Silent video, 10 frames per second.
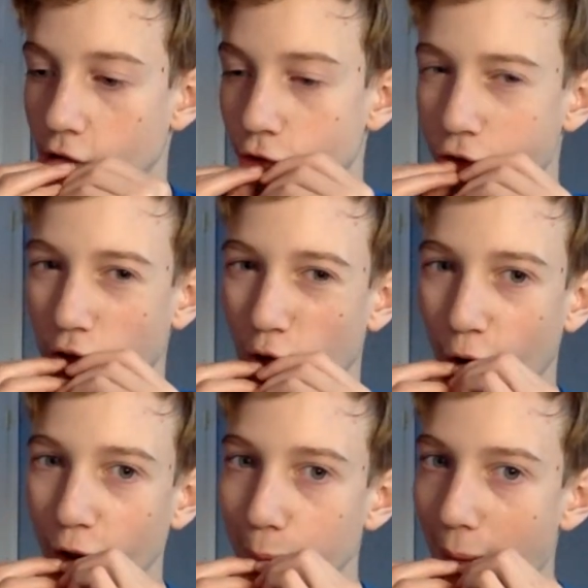just
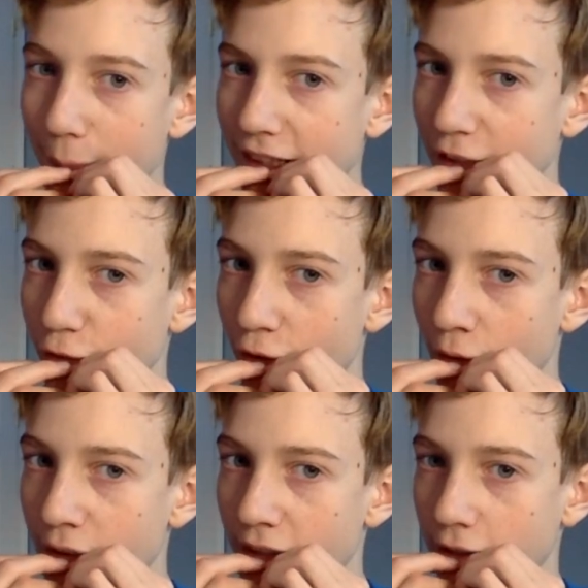looking maybe to get a
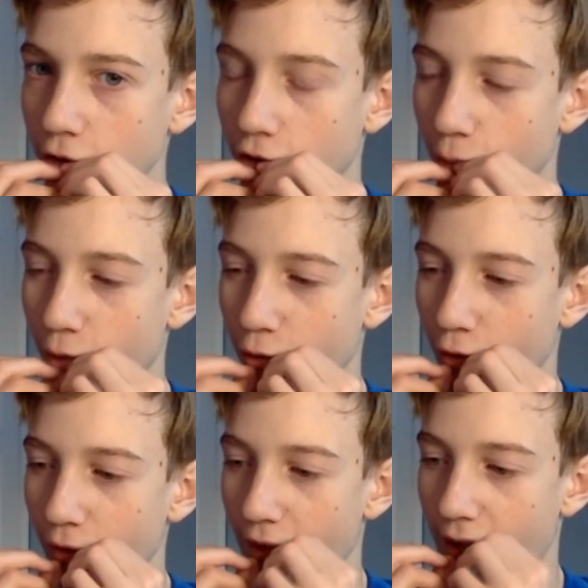phone and you still want a
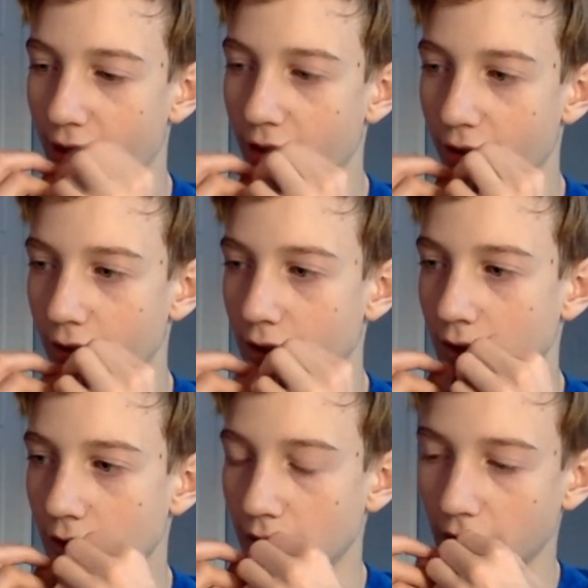phone that
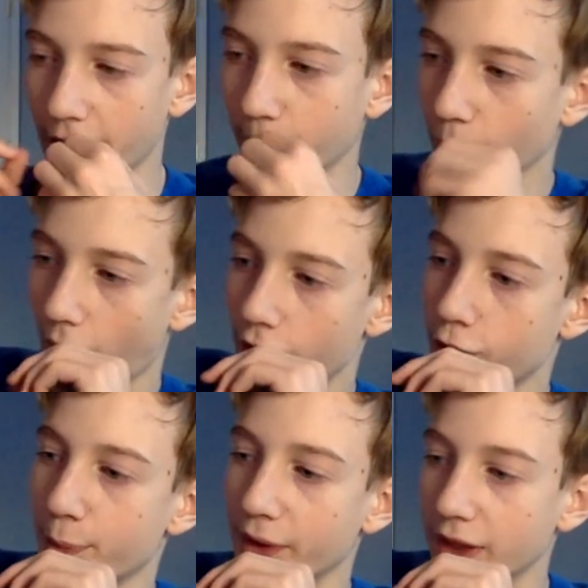like
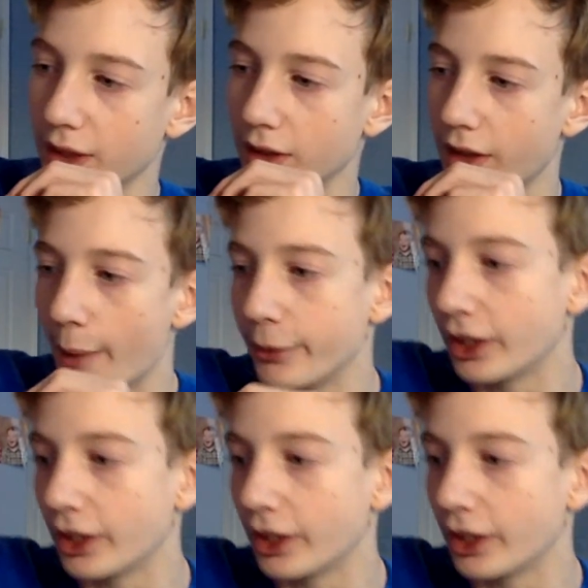runs pretty good, I mean